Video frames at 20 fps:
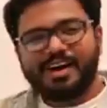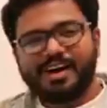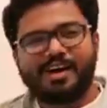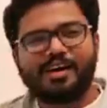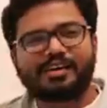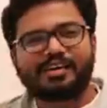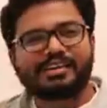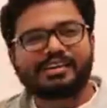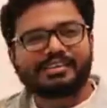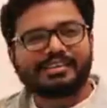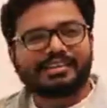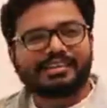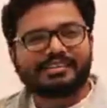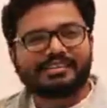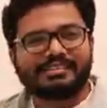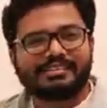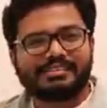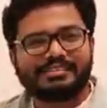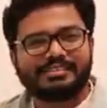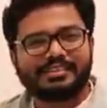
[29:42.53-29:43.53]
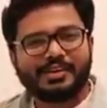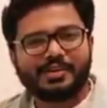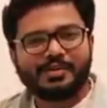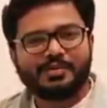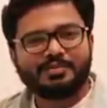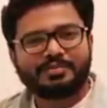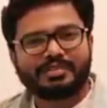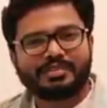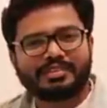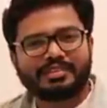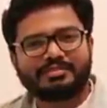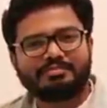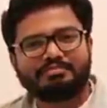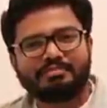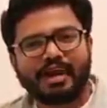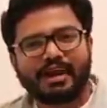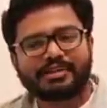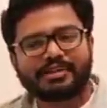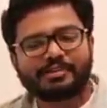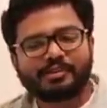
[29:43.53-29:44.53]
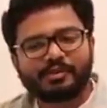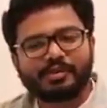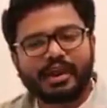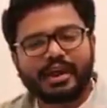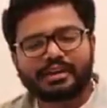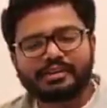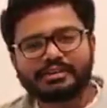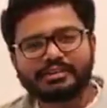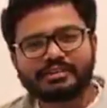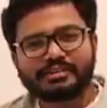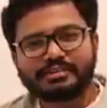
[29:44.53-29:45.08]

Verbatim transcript: okay then see you Bye. Good night.